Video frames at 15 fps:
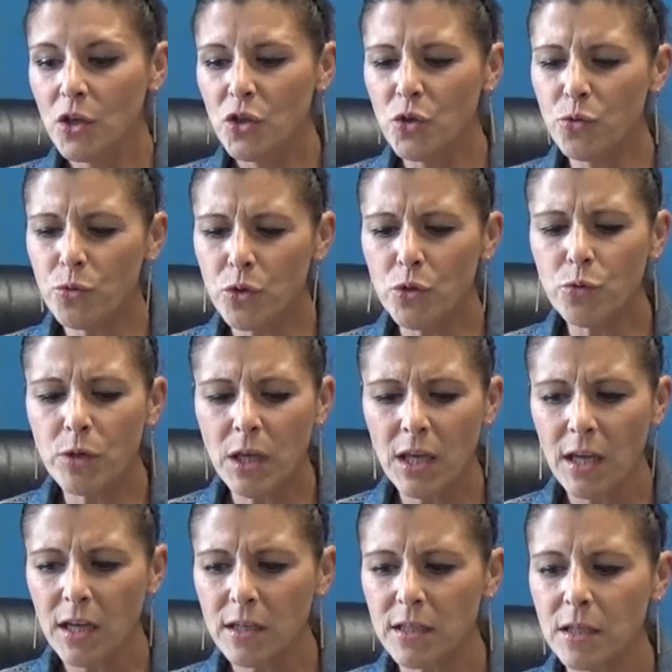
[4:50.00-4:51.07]
you you
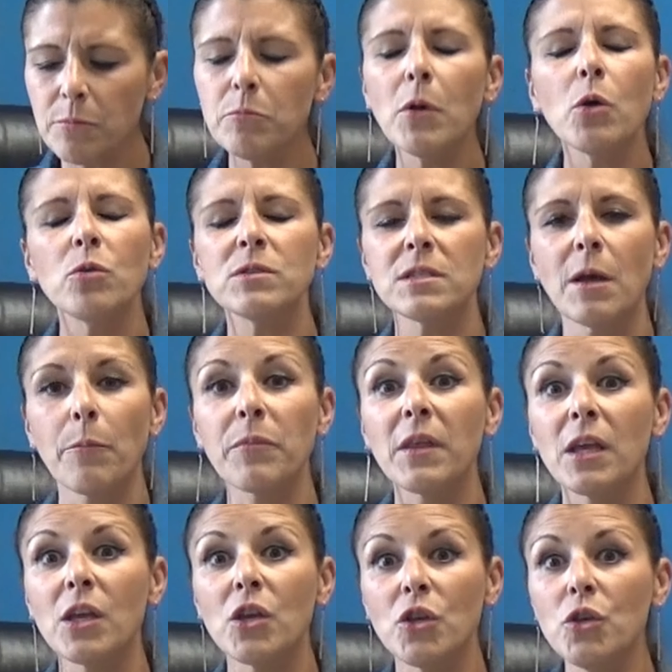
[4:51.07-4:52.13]
can't emote
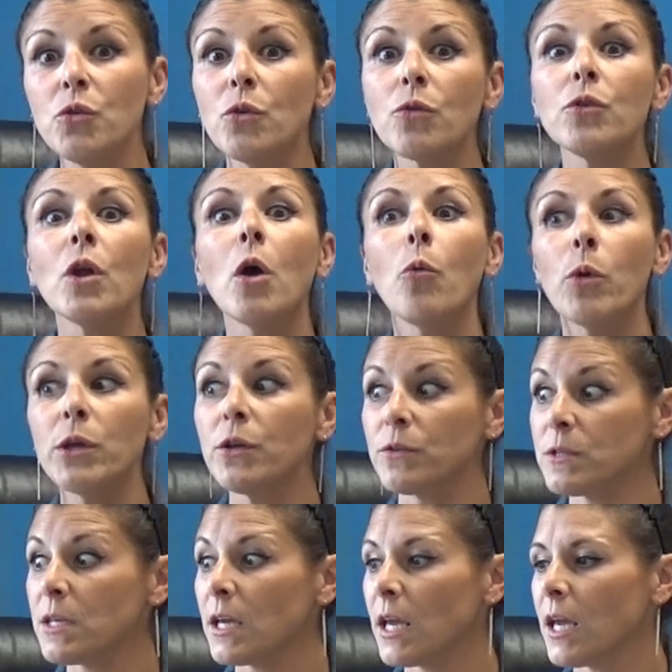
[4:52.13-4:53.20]
something you don't know what you're
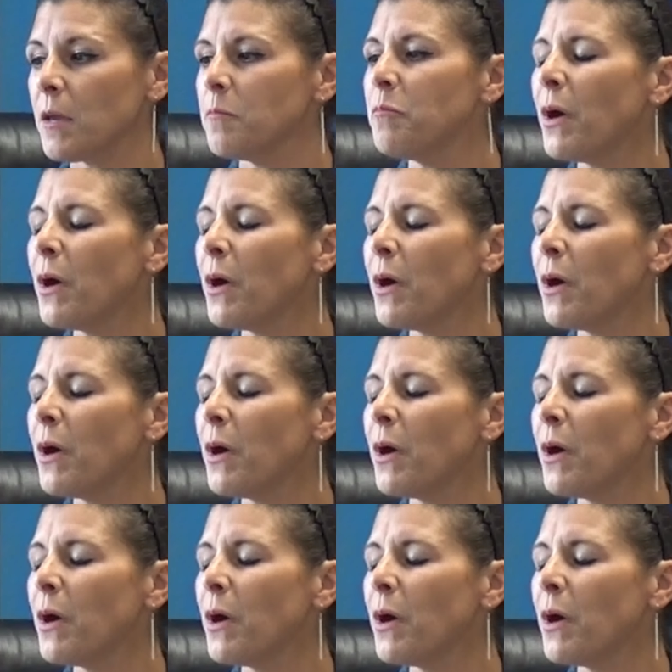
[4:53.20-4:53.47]
singing.